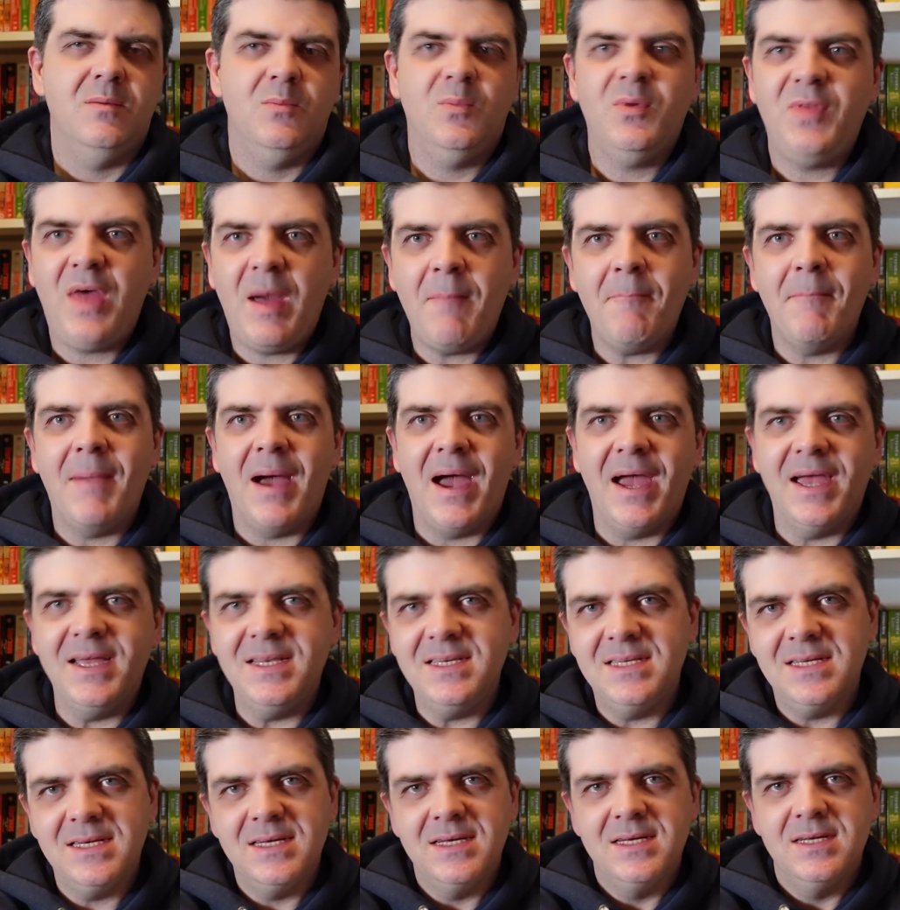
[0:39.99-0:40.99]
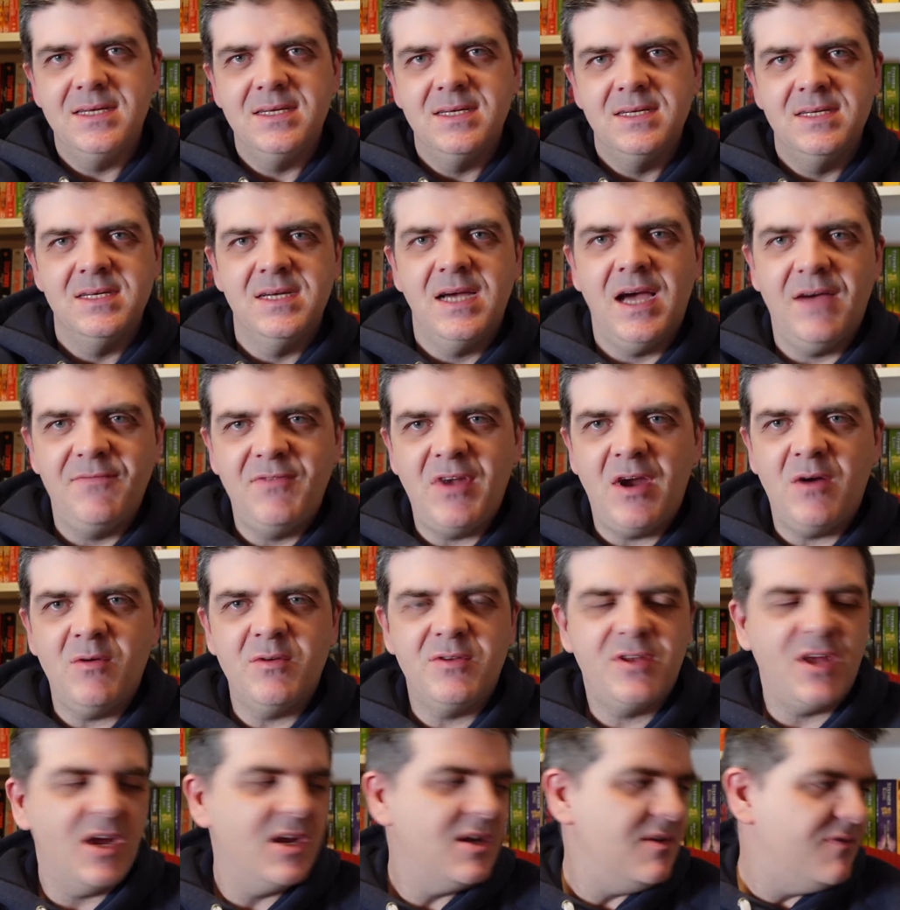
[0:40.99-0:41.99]
With that in mind, I've narrowed
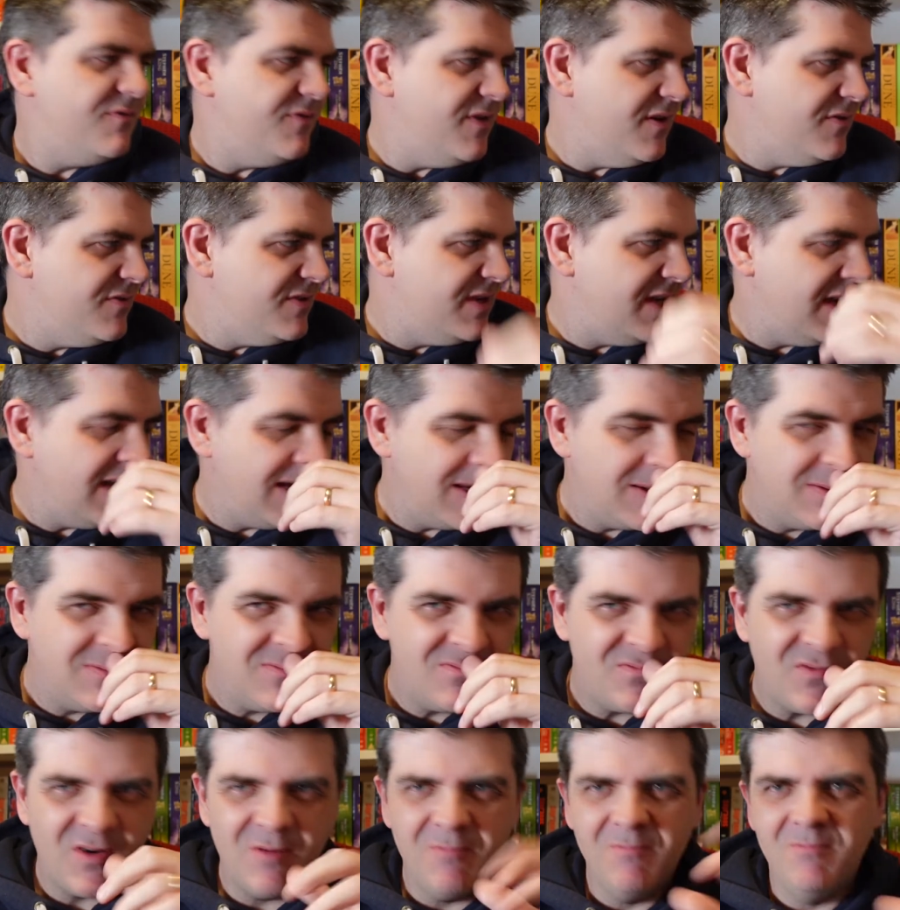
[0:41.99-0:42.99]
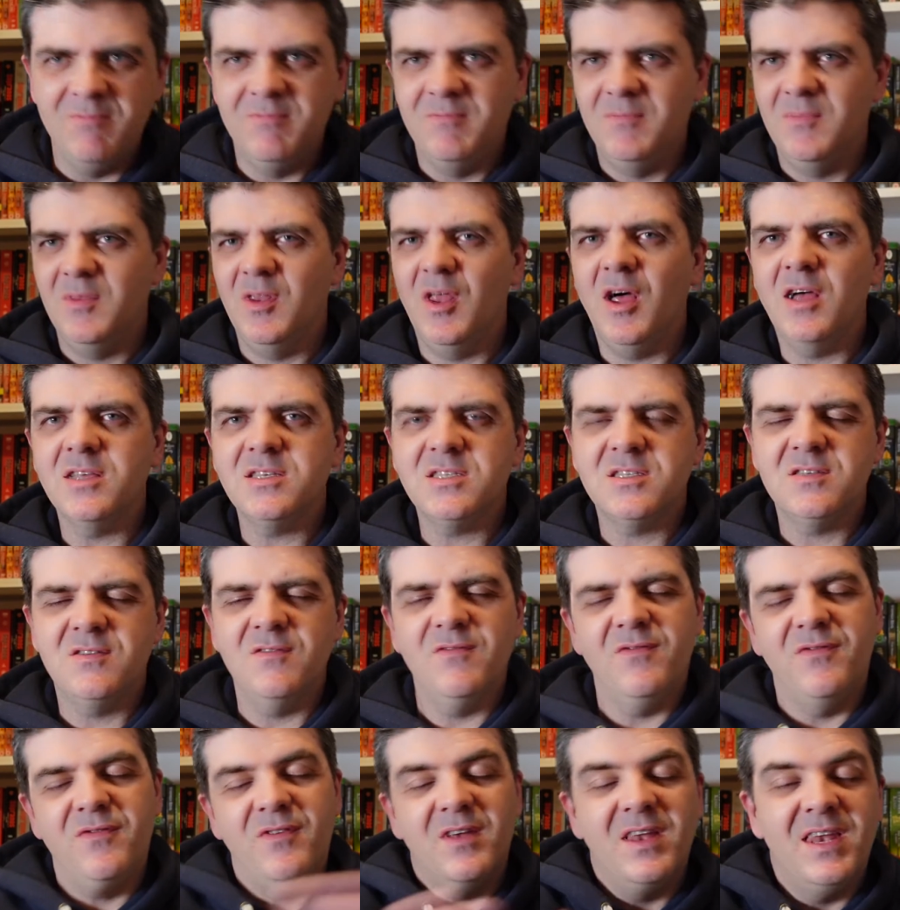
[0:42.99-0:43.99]
it down to 15 from lots
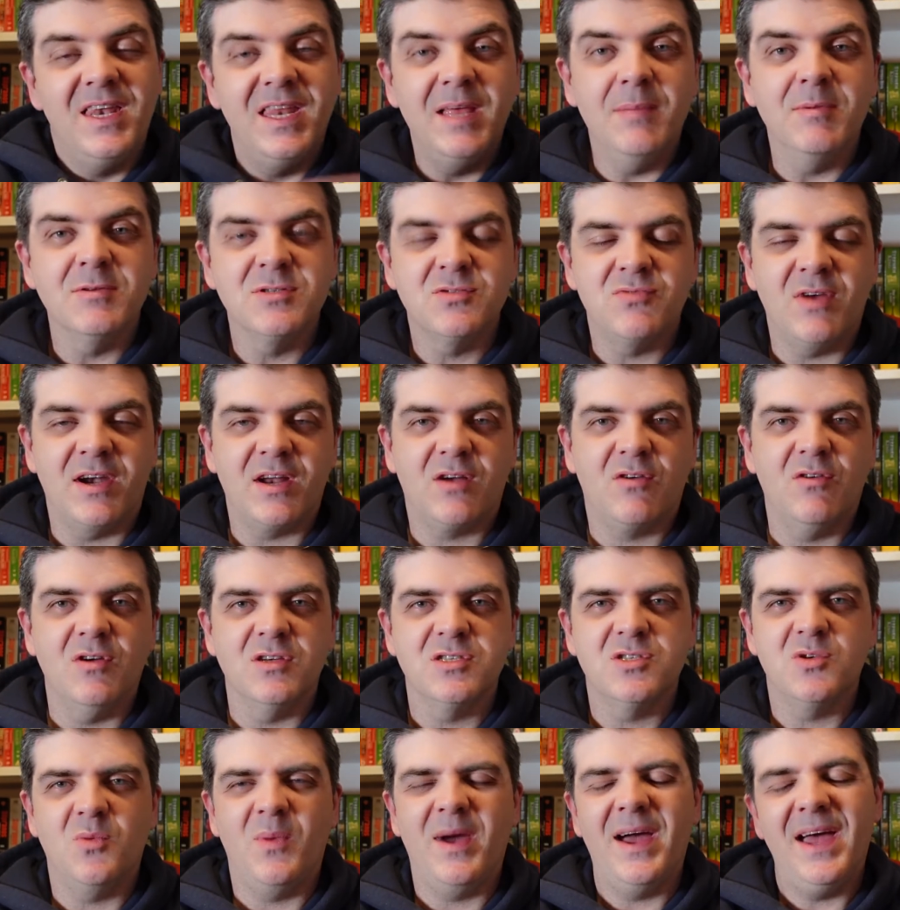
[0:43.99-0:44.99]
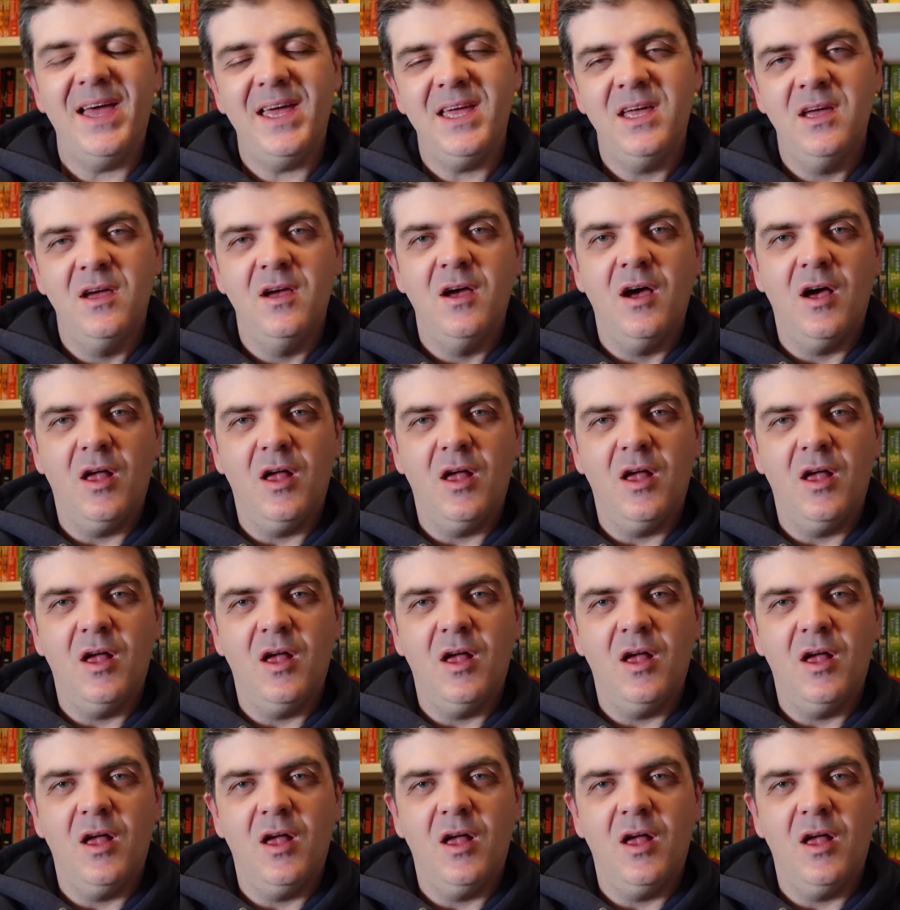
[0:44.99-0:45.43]
of labels right across the way,